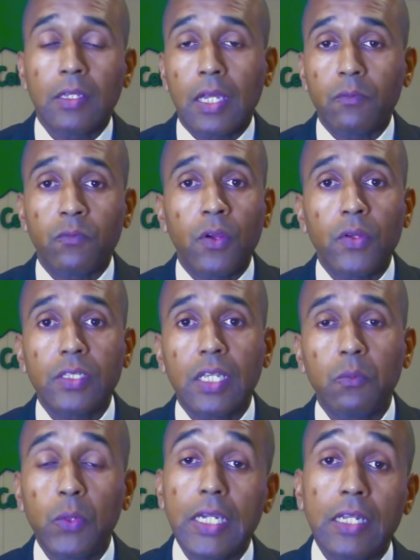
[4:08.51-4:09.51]
That very
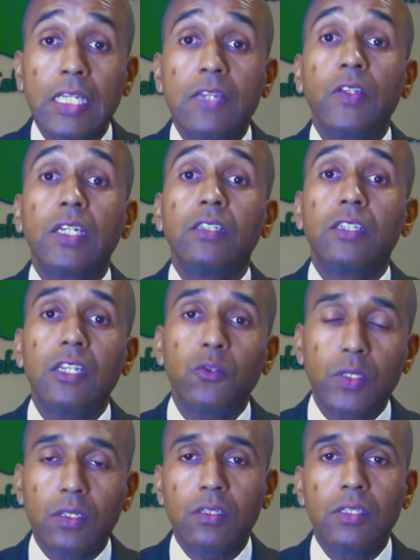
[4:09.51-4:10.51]
same week, and even
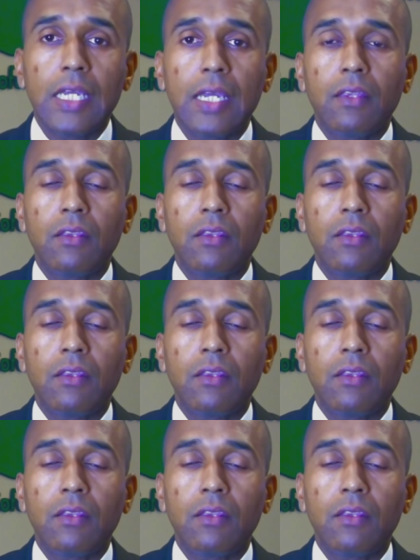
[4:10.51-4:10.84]
continue to this day,